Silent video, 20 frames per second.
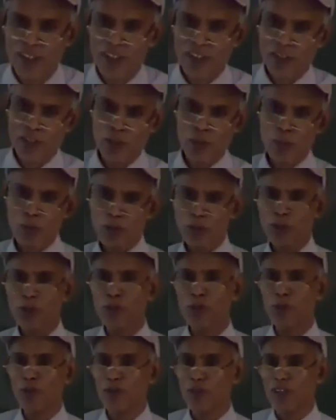suppose
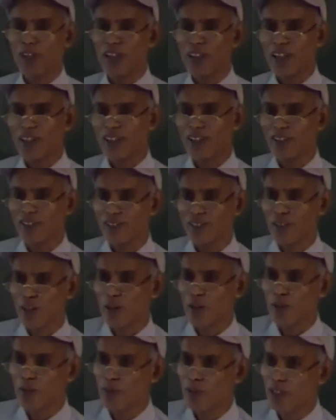A is
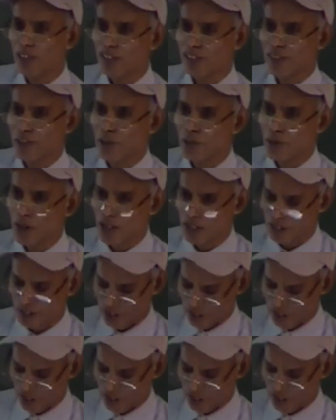let us say 1,